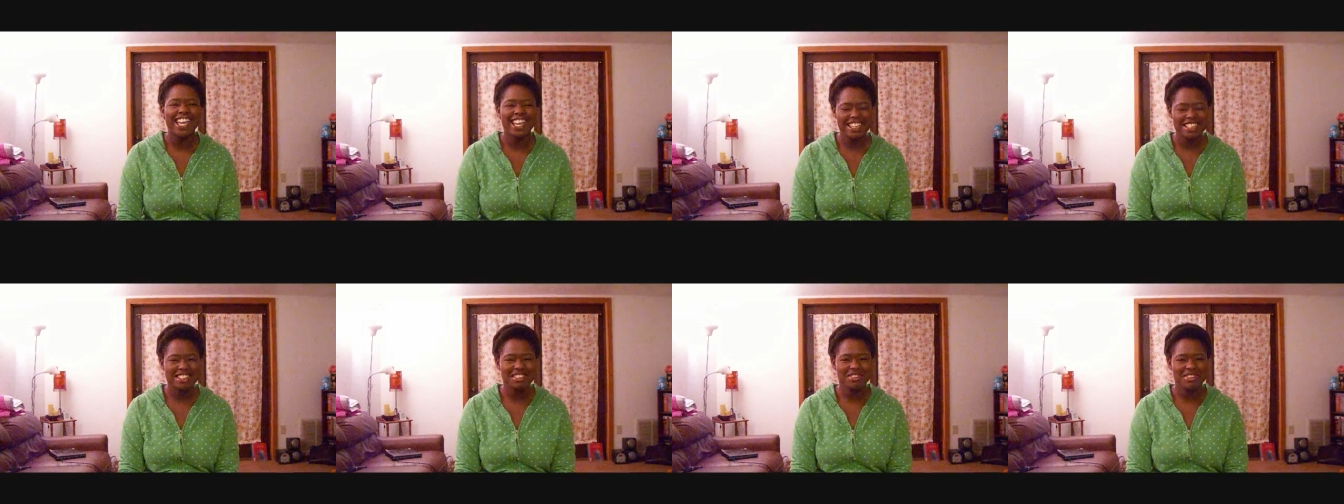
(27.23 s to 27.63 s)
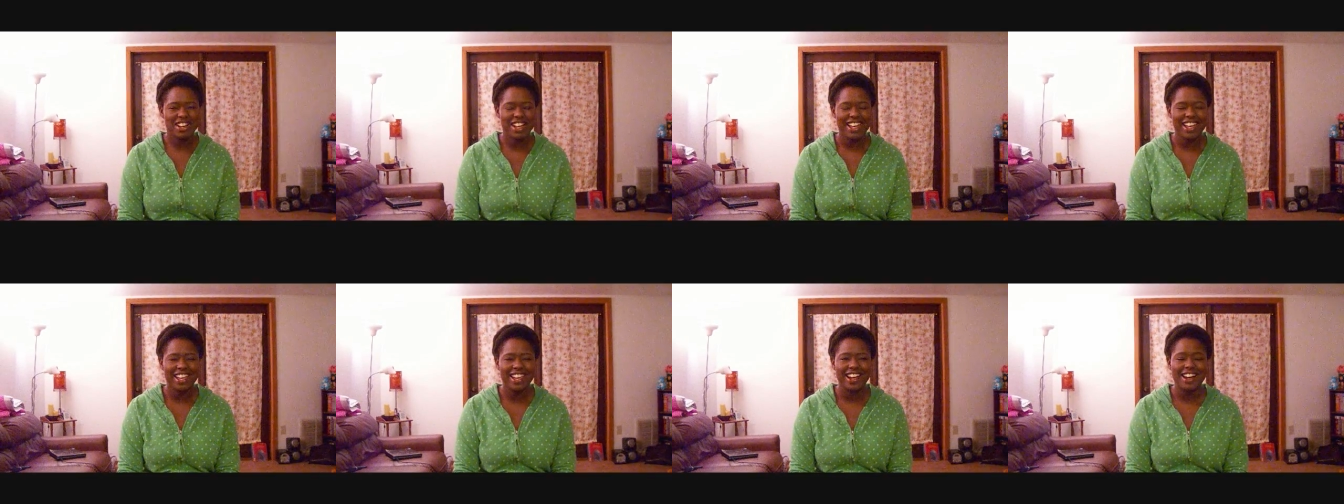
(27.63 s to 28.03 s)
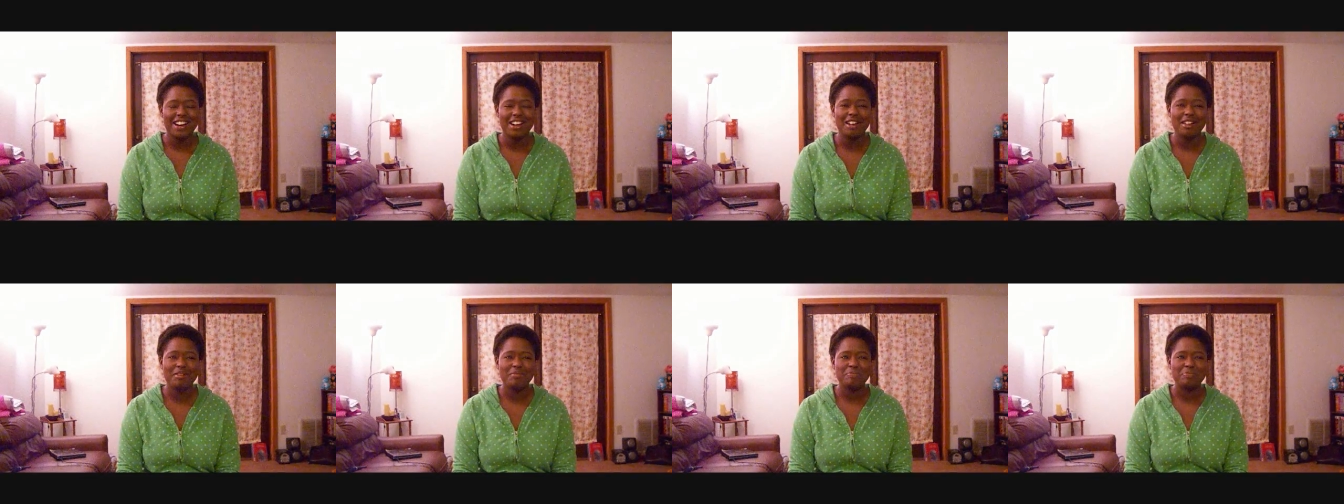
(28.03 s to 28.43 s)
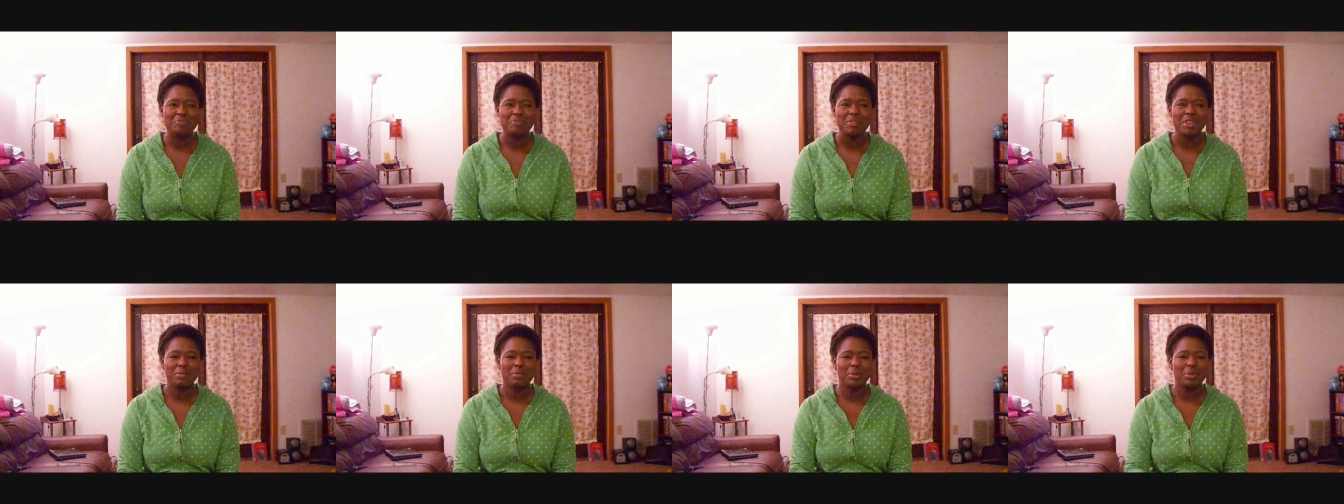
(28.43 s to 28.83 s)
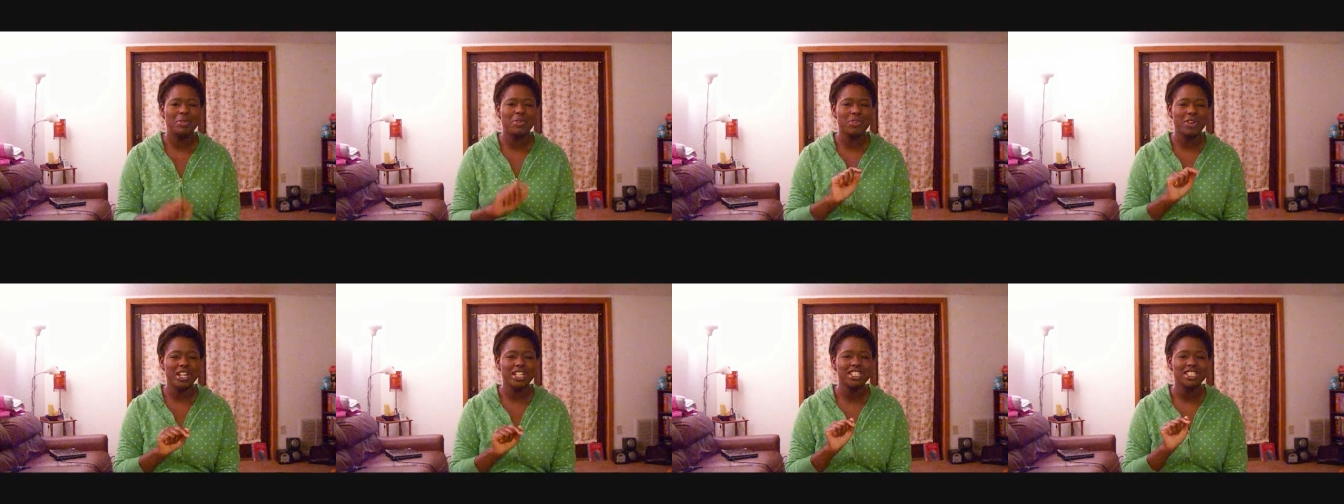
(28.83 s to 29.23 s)
Anyway, but
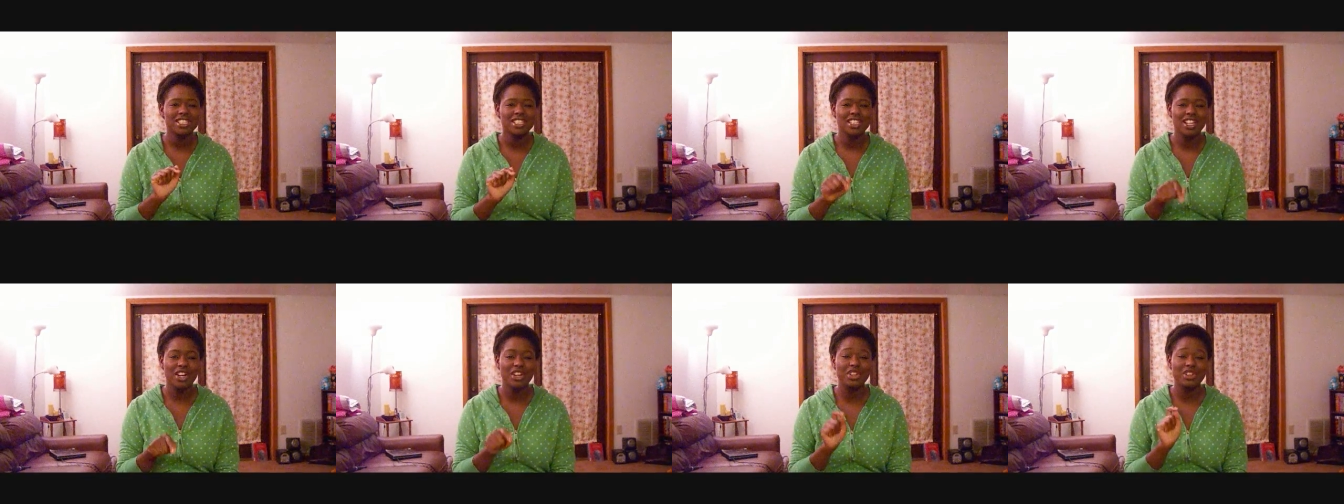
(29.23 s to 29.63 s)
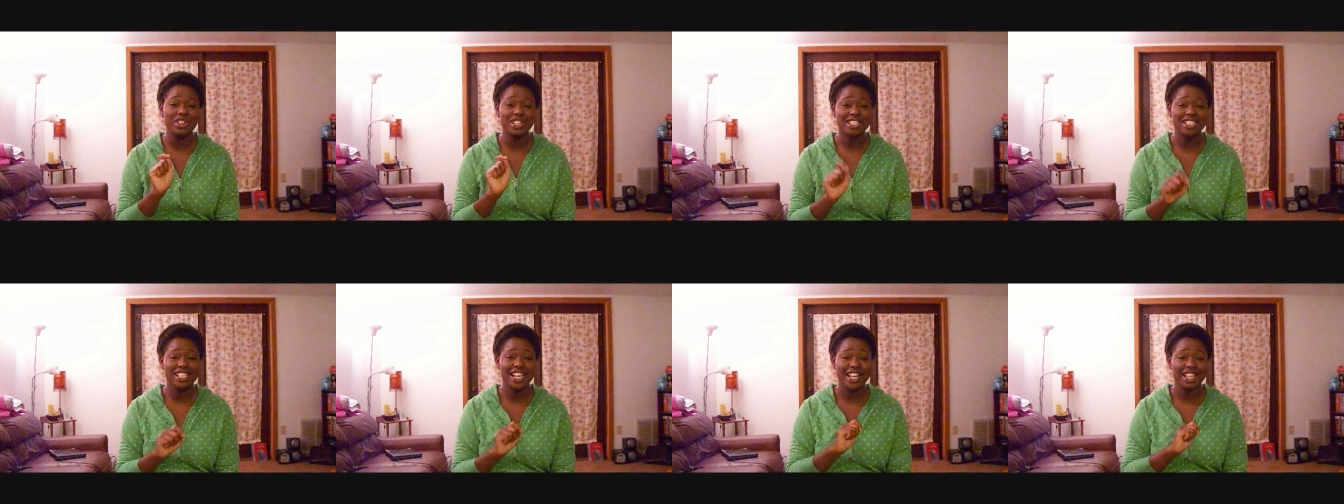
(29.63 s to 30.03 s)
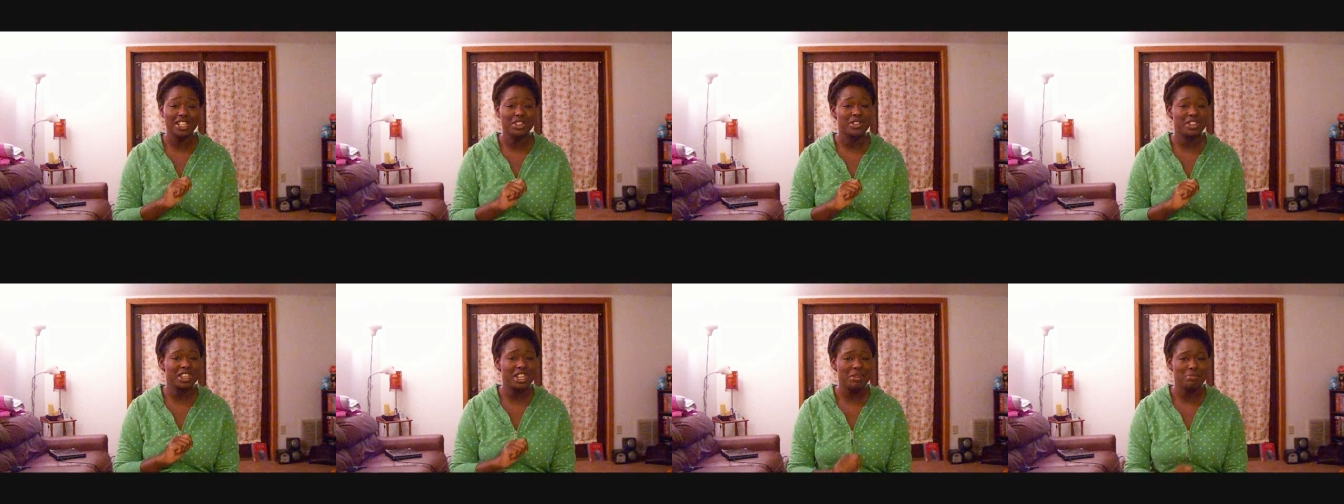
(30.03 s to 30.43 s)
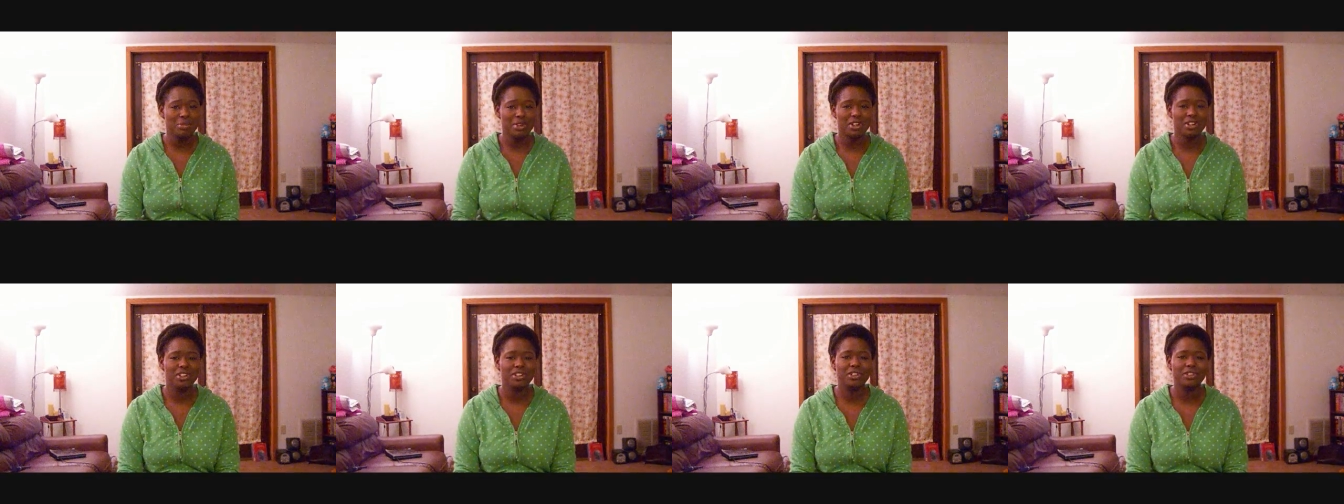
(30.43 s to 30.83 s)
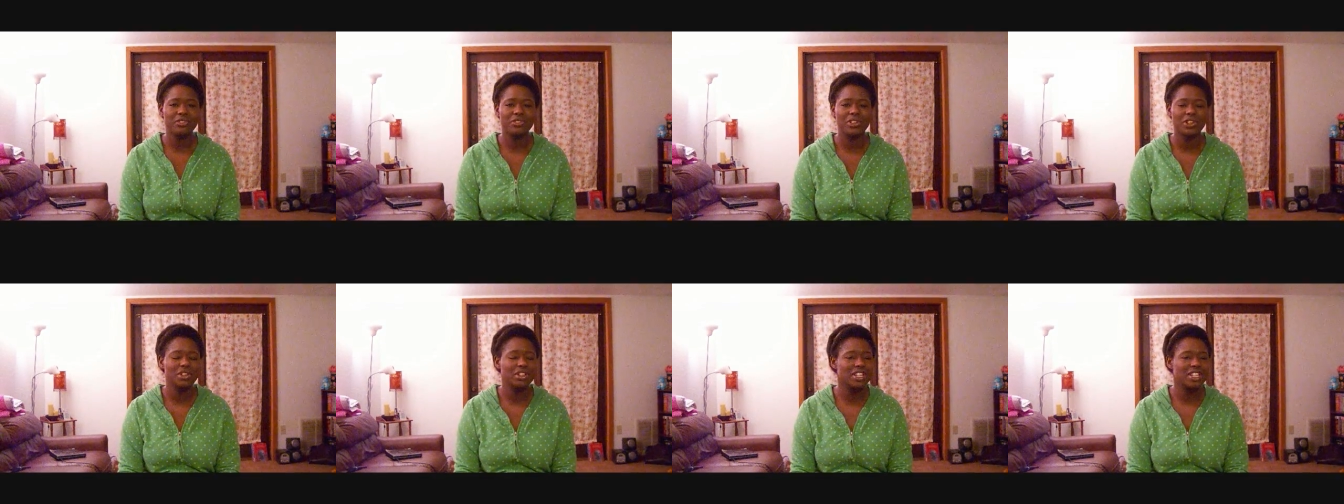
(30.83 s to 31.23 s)
before I tell you exactly what that miracle
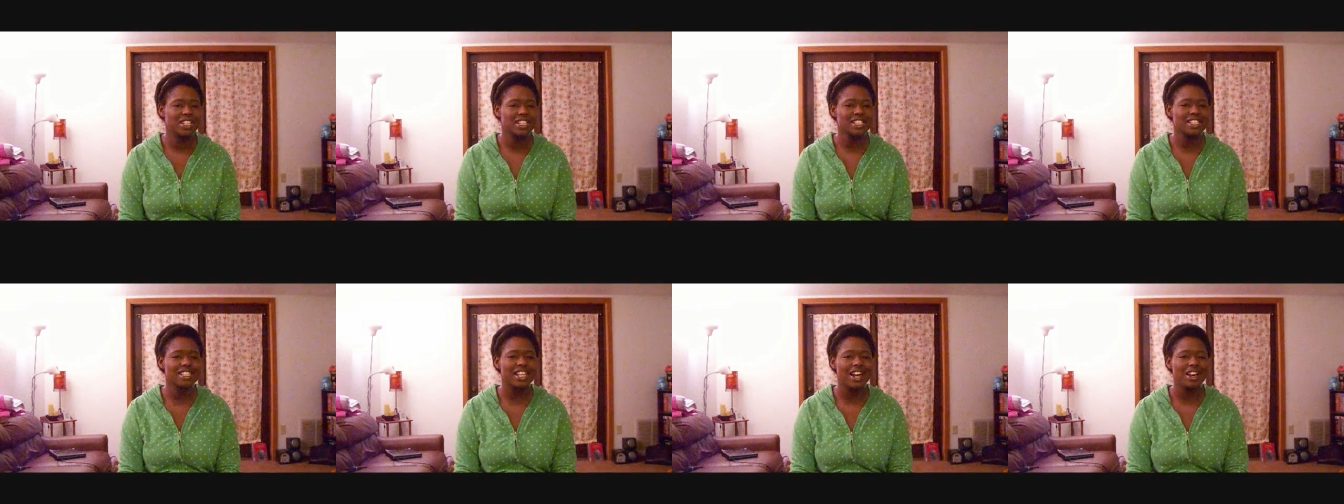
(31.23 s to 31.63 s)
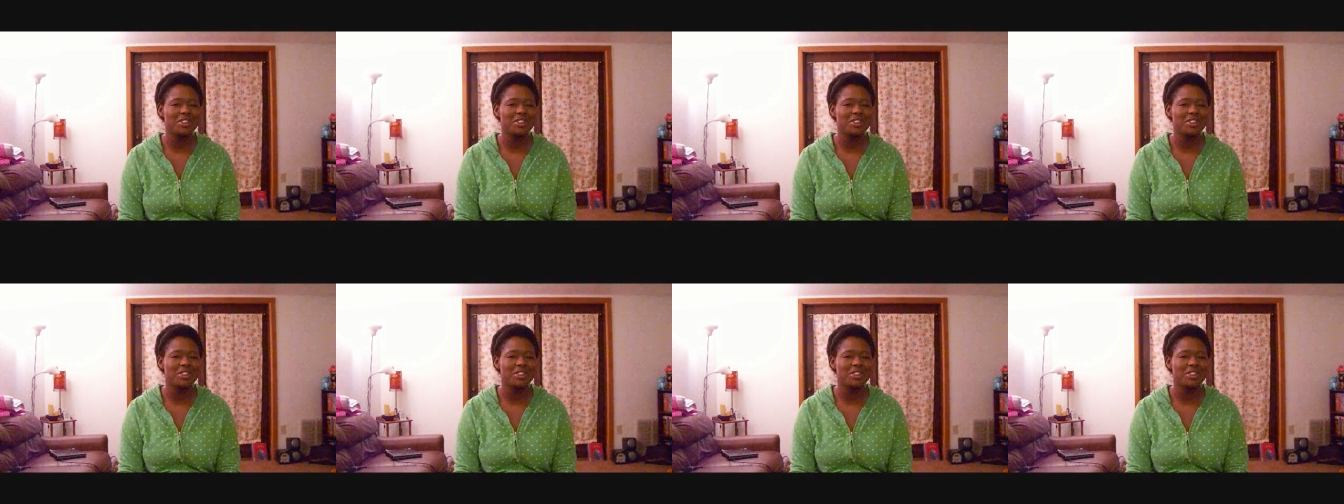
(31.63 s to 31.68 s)
food is,